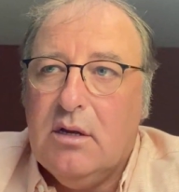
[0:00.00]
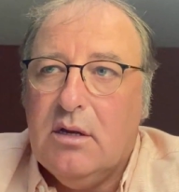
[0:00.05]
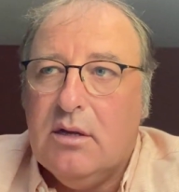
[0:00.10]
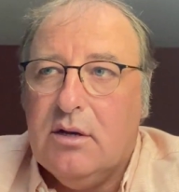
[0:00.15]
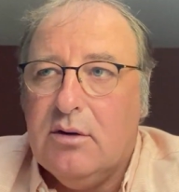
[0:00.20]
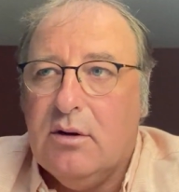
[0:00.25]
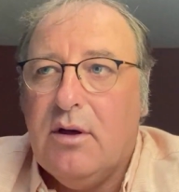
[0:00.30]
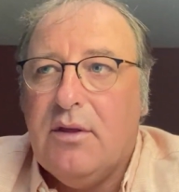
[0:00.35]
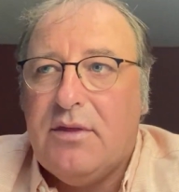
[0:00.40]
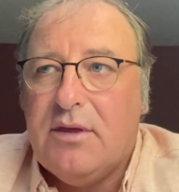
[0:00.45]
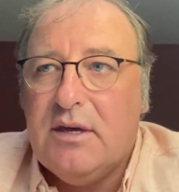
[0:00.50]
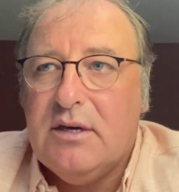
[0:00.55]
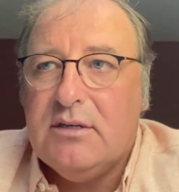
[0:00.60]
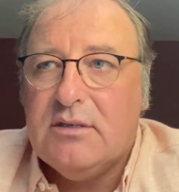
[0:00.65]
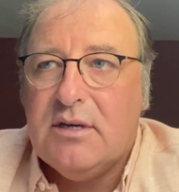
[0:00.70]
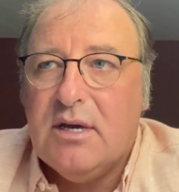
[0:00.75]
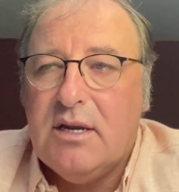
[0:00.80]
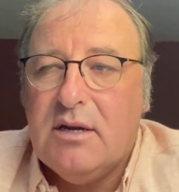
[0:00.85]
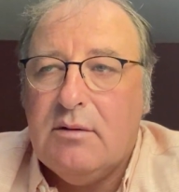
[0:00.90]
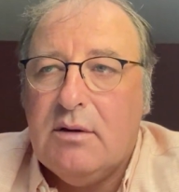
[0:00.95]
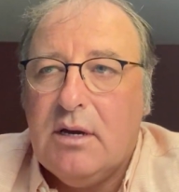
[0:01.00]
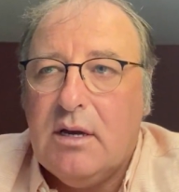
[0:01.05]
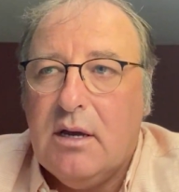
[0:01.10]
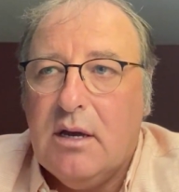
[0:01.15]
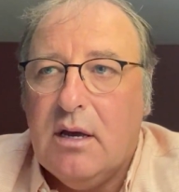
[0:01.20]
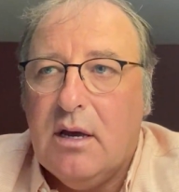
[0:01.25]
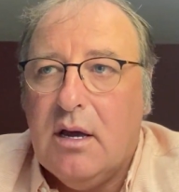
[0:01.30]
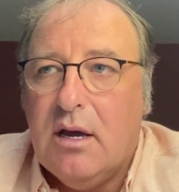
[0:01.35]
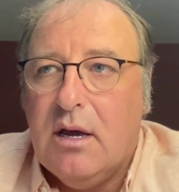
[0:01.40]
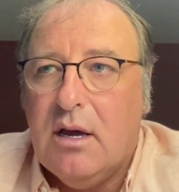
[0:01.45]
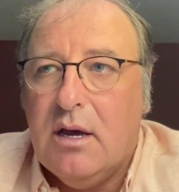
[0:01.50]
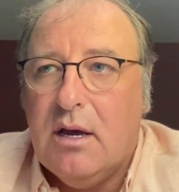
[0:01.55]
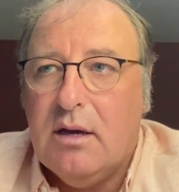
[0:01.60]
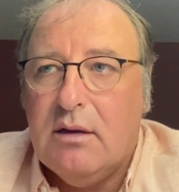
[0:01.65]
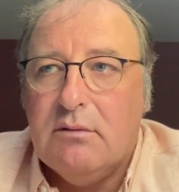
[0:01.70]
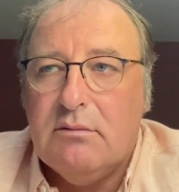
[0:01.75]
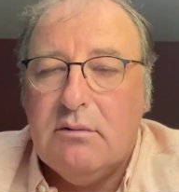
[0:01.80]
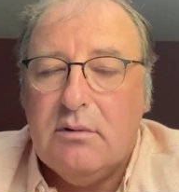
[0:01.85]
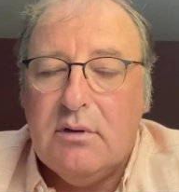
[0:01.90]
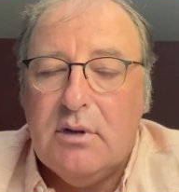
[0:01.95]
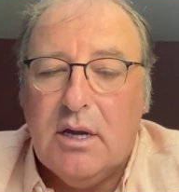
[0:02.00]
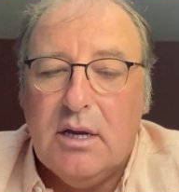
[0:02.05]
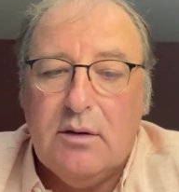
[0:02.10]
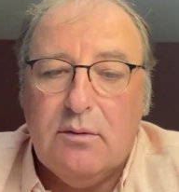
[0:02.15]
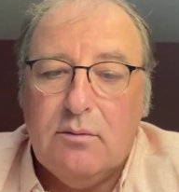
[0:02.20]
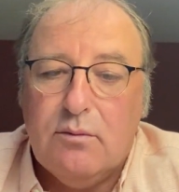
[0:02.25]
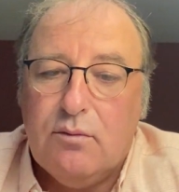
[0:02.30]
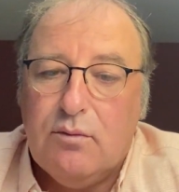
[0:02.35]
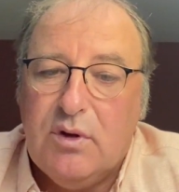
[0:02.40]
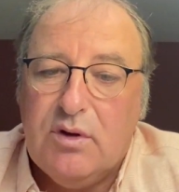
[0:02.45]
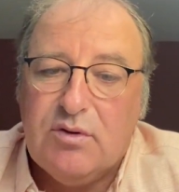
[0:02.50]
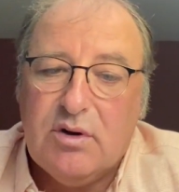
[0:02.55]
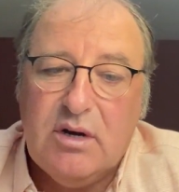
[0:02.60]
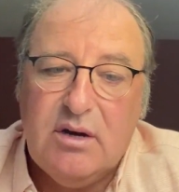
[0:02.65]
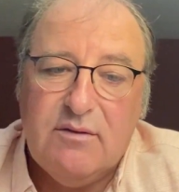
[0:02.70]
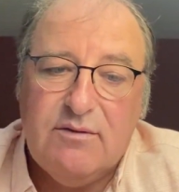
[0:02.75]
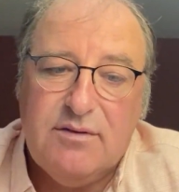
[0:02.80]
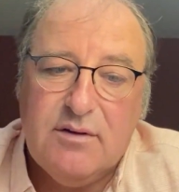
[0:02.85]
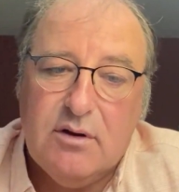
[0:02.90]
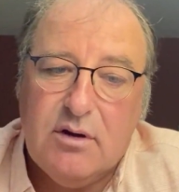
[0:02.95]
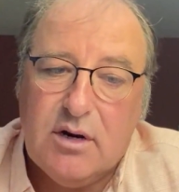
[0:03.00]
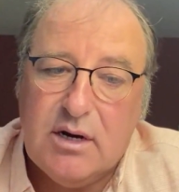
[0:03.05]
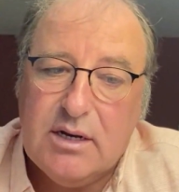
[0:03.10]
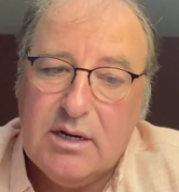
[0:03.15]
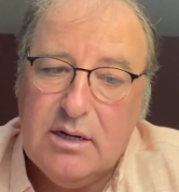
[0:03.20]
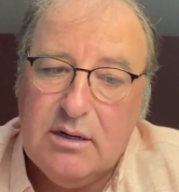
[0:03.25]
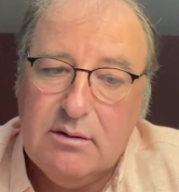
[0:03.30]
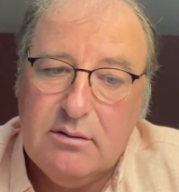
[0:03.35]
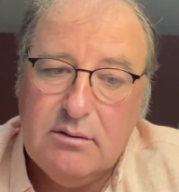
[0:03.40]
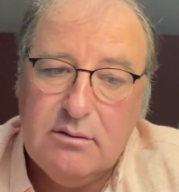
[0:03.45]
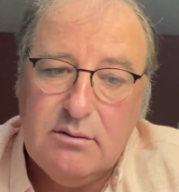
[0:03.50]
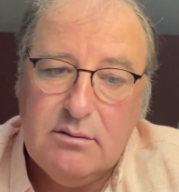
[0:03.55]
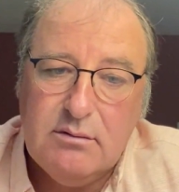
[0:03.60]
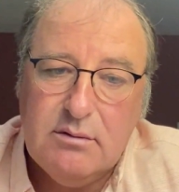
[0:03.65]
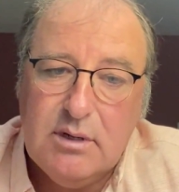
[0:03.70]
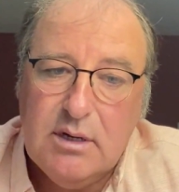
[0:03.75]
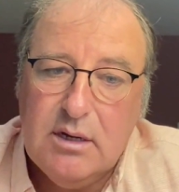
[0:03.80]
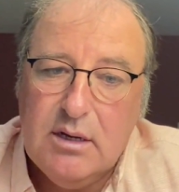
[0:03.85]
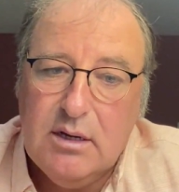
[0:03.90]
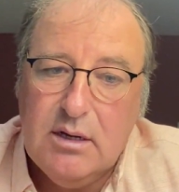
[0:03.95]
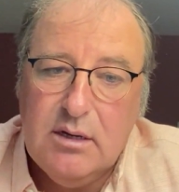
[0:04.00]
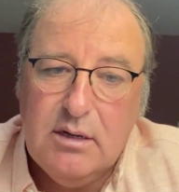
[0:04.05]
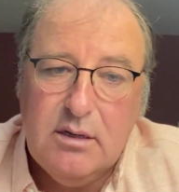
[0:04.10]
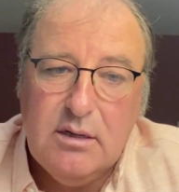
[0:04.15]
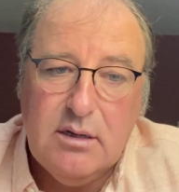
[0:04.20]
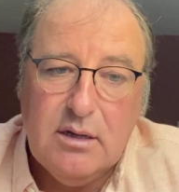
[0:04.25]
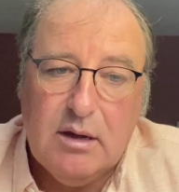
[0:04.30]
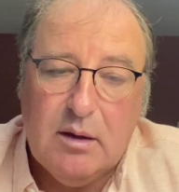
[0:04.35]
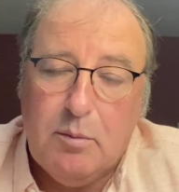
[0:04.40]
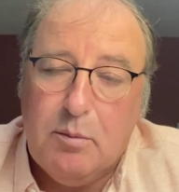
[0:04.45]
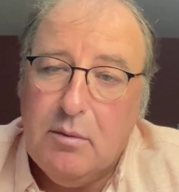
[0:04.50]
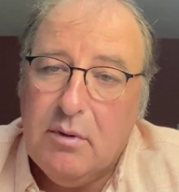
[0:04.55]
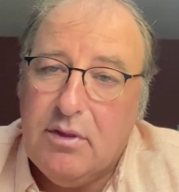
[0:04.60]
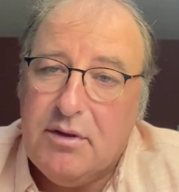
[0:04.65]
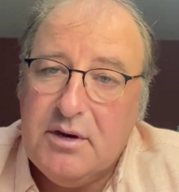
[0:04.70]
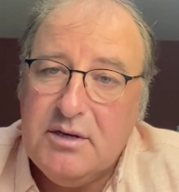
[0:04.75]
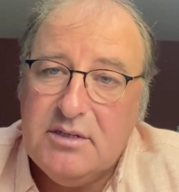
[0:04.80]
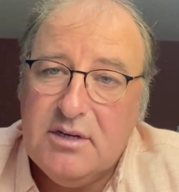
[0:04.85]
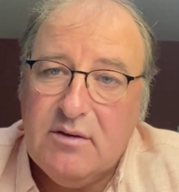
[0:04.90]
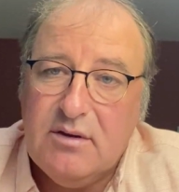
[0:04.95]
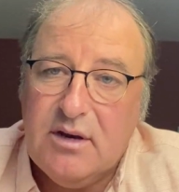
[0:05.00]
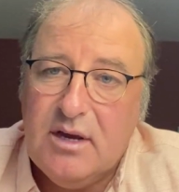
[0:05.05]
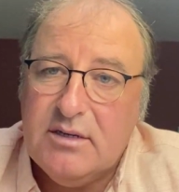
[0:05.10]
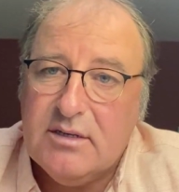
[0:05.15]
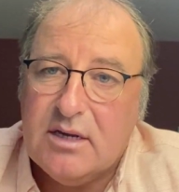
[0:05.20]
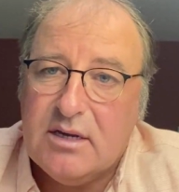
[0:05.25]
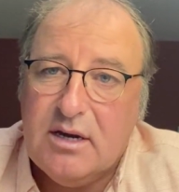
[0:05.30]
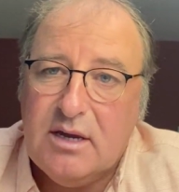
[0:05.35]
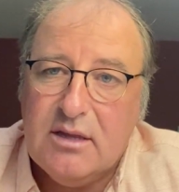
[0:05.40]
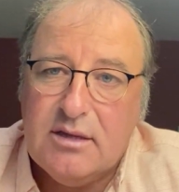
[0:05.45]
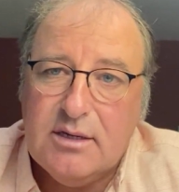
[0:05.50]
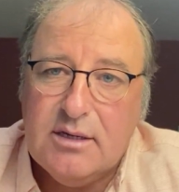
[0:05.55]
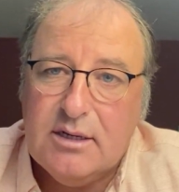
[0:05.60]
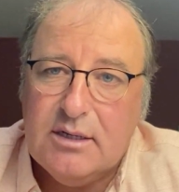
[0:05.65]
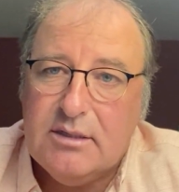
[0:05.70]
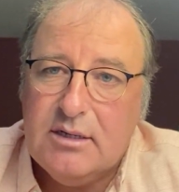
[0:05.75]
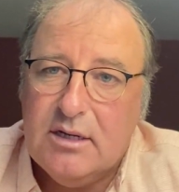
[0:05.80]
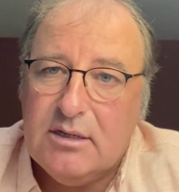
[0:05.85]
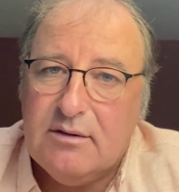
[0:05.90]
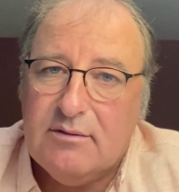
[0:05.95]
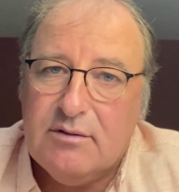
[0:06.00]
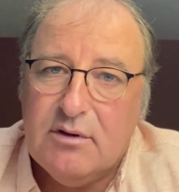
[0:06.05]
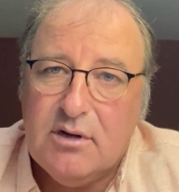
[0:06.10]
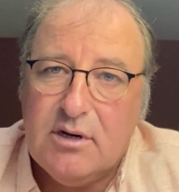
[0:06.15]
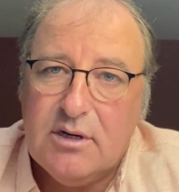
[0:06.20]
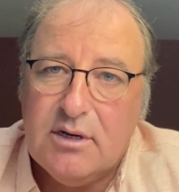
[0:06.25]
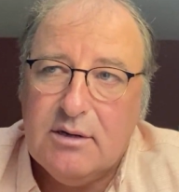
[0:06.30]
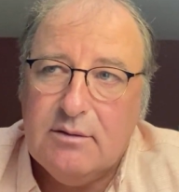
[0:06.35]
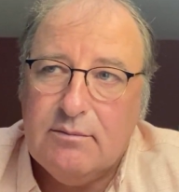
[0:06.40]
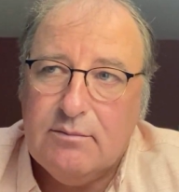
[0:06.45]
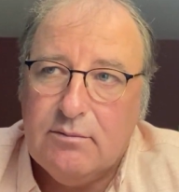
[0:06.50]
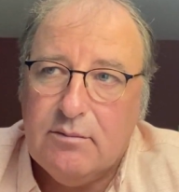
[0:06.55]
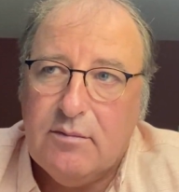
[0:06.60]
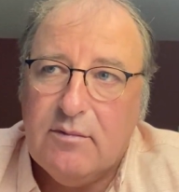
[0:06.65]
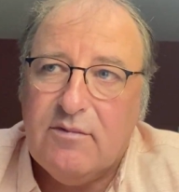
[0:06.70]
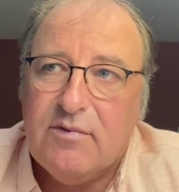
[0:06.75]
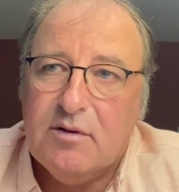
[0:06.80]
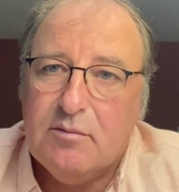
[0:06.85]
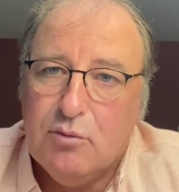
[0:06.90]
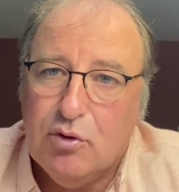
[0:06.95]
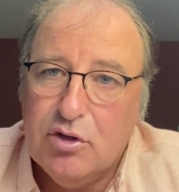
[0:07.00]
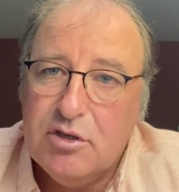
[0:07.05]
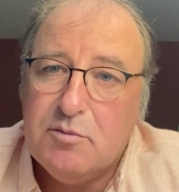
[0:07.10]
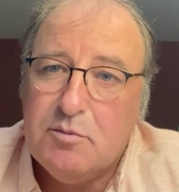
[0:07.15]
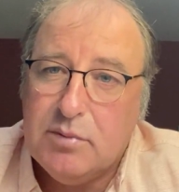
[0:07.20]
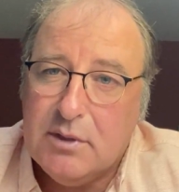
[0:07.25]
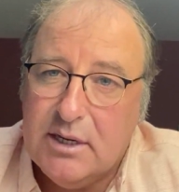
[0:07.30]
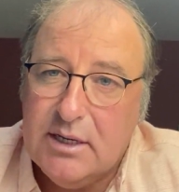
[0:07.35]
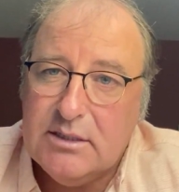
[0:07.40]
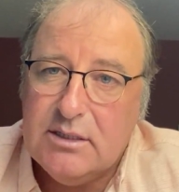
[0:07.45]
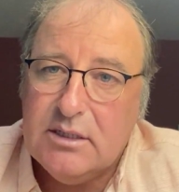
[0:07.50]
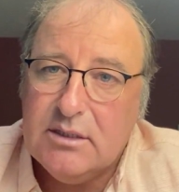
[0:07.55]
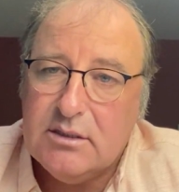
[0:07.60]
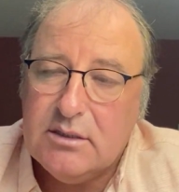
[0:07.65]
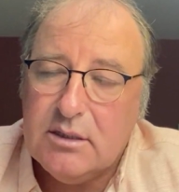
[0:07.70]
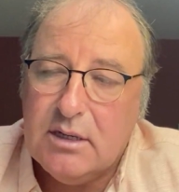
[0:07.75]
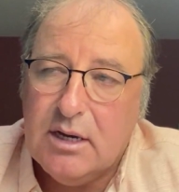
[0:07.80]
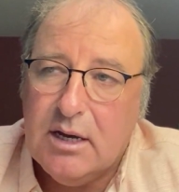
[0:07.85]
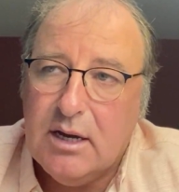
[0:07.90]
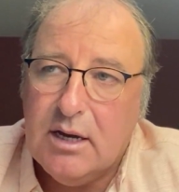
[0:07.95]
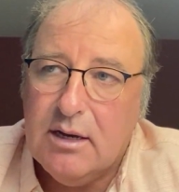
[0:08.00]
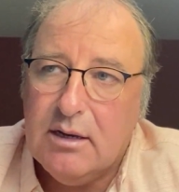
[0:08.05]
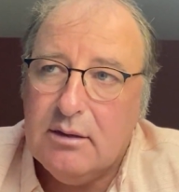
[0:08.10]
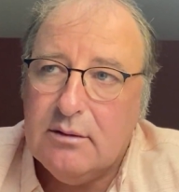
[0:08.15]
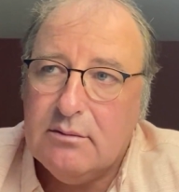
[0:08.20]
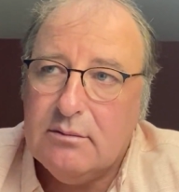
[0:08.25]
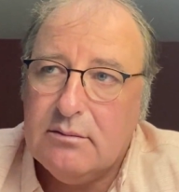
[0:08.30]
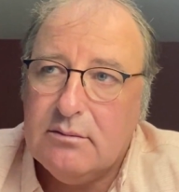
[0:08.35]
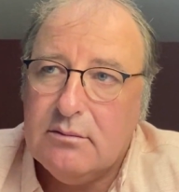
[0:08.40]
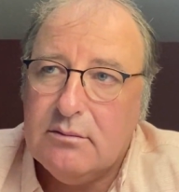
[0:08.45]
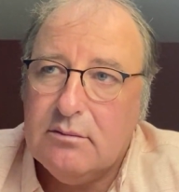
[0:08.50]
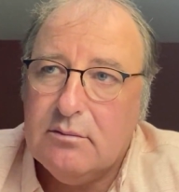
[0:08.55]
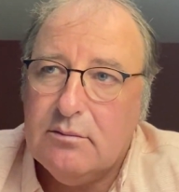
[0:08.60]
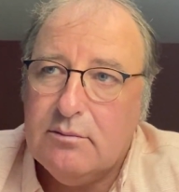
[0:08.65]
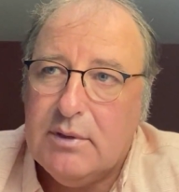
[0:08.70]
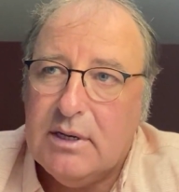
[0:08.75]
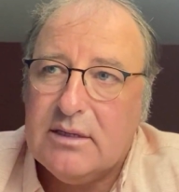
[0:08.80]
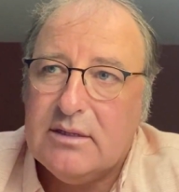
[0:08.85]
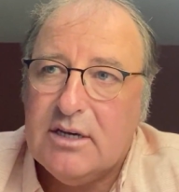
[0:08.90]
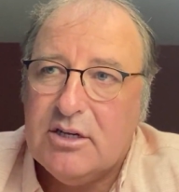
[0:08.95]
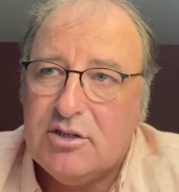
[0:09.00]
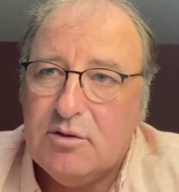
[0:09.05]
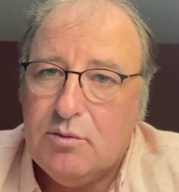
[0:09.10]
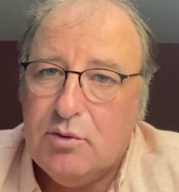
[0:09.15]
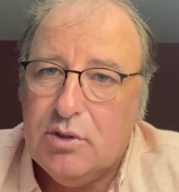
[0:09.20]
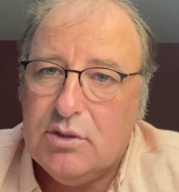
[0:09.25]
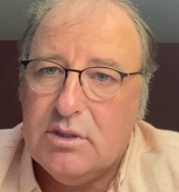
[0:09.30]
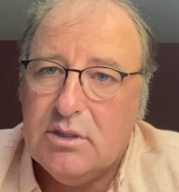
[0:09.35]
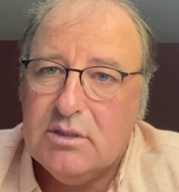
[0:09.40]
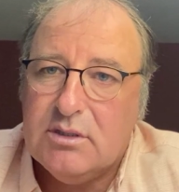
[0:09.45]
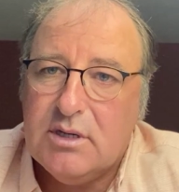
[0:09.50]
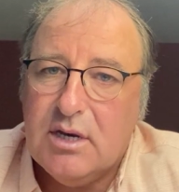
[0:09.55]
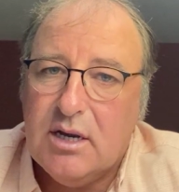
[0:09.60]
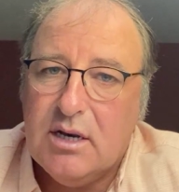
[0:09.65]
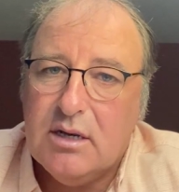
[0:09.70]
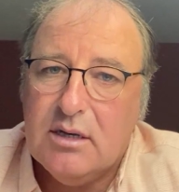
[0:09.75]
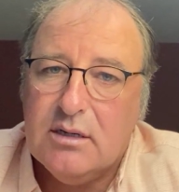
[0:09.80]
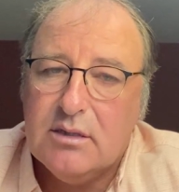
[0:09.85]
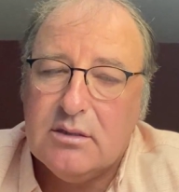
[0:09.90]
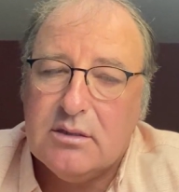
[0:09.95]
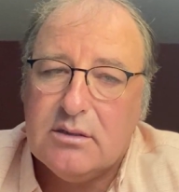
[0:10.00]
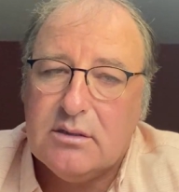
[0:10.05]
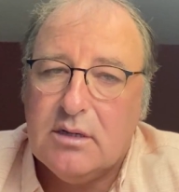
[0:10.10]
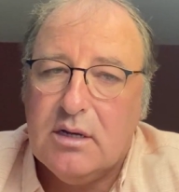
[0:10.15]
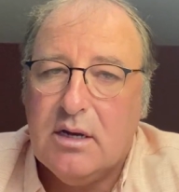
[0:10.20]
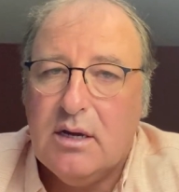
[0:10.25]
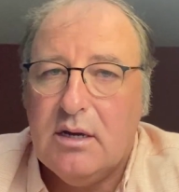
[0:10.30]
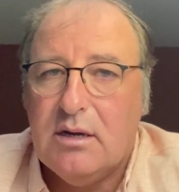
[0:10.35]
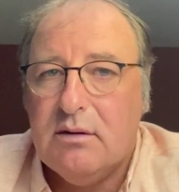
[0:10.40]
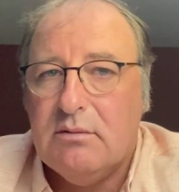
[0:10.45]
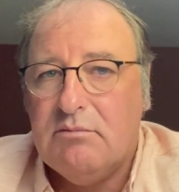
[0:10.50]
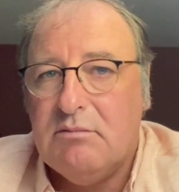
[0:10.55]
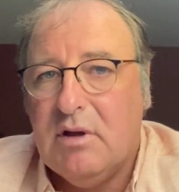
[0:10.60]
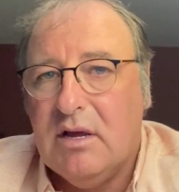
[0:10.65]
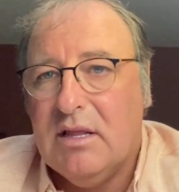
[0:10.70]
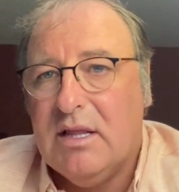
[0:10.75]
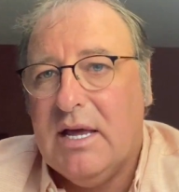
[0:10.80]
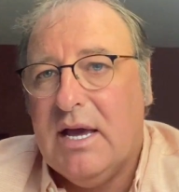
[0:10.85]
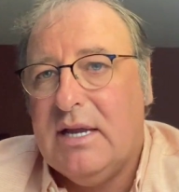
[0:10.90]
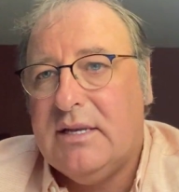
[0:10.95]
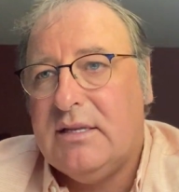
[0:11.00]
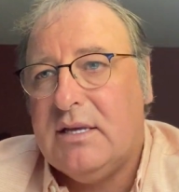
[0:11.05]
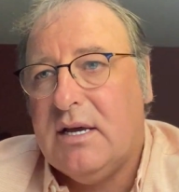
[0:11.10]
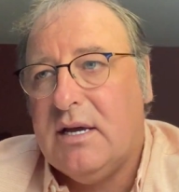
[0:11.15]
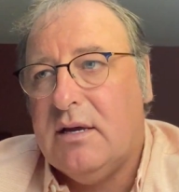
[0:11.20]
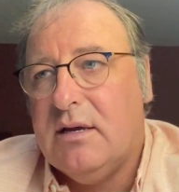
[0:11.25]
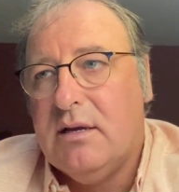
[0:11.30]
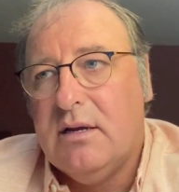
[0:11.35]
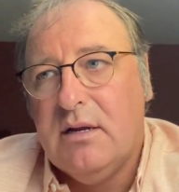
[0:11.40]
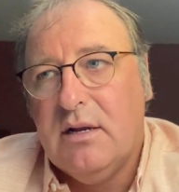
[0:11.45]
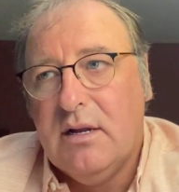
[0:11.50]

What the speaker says: the Northeast anyway, and we run to Florida, 379 is a great thing to take to Florida for most places, big distribution centres, Atlanta.